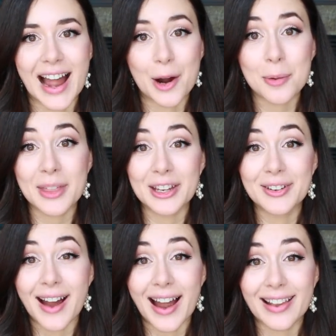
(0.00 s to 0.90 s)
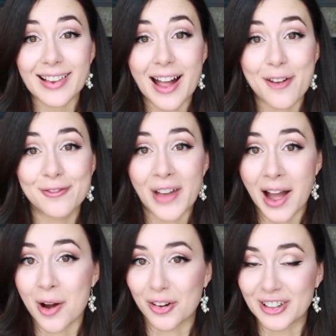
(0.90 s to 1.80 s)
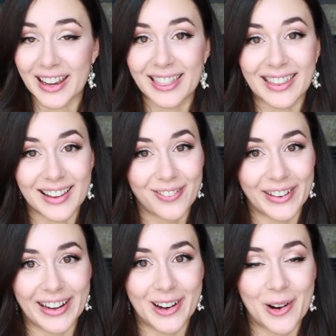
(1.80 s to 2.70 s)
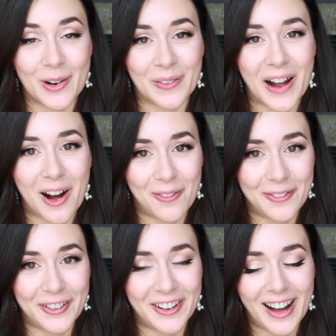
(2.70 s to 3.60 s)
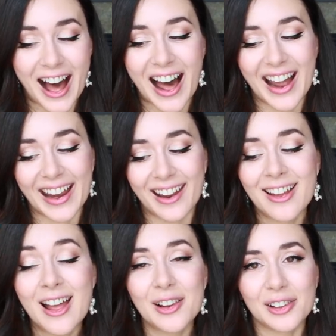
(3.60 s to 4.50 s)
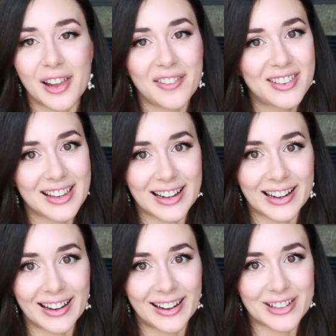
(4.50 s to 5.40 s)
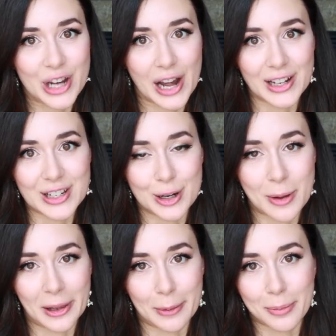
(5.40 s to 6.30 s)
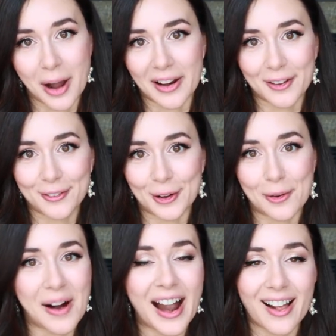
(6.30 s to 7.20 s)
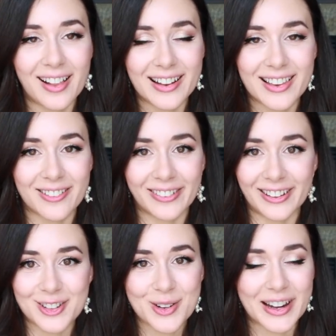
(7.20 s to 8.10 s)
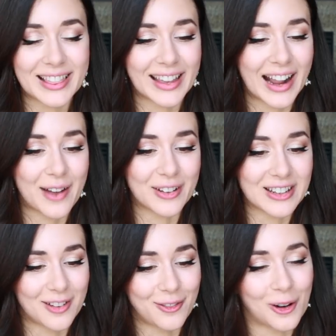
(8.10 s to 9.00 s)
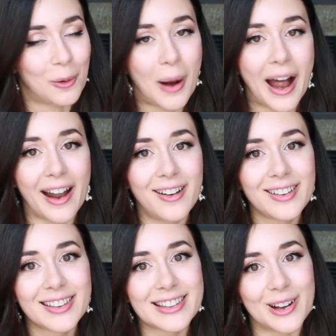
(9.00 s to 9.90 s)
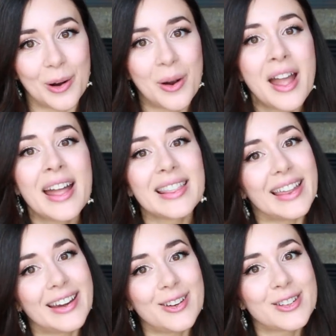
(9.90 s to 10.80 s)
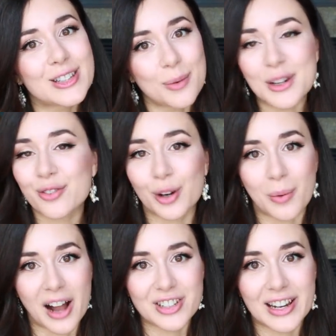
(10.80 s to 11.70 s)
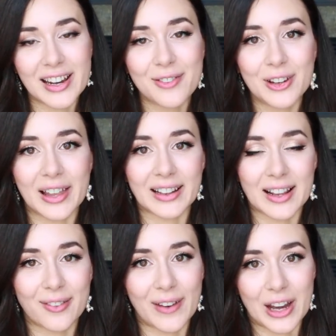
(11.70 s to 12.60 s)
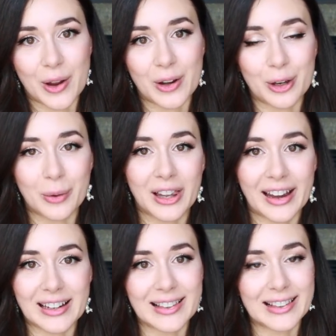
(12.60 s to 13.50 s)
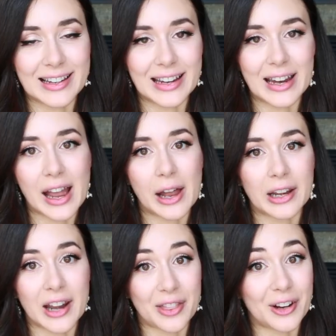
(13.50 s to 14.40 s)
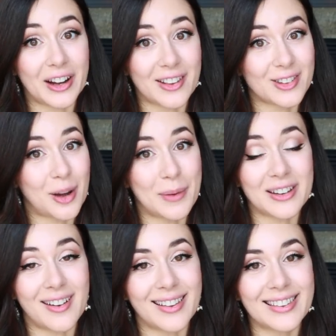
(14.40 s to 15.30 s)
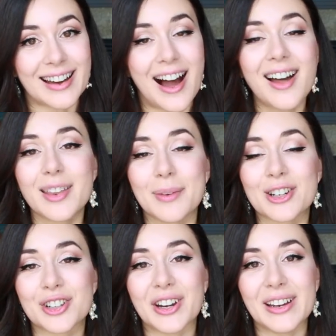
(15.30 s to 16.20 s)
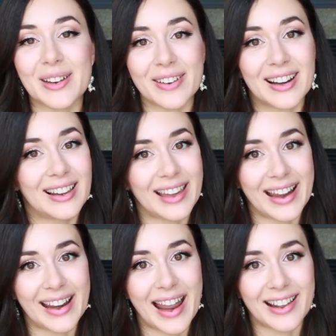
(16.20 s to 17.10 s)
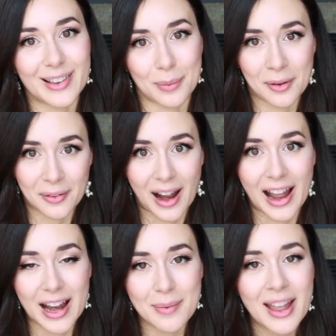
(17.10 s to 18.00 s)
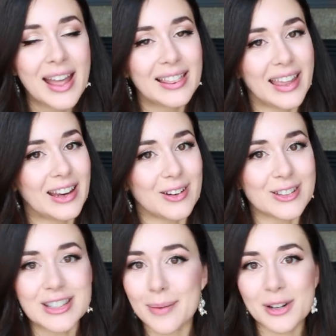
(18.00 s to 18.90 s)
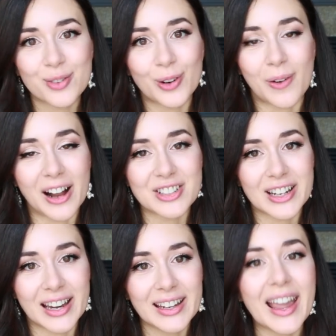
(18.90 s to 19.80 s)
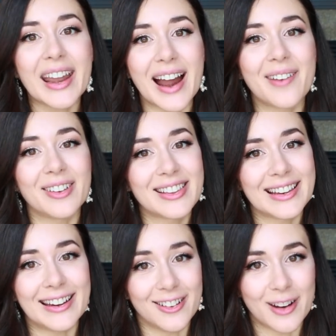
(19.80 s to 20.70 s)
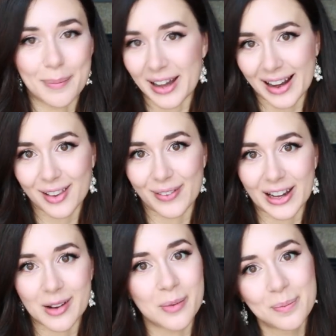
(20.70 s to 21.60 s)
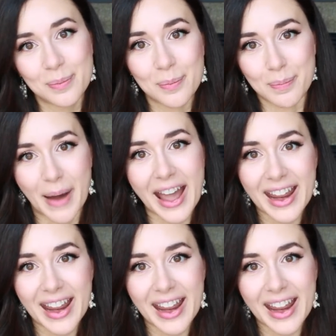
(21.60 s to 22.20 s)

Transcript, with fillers: I hope that you guys have found this video helpful. I loved sitting here and chatting to you about lip products for a while. It's a real treat that I haven't done for a while. So thank you so much for watching. If you like this video and you would like to see another installment on style, then make sure you give it a like and subscribe. Thank you so much for watching and I will see you in my next video. Bye!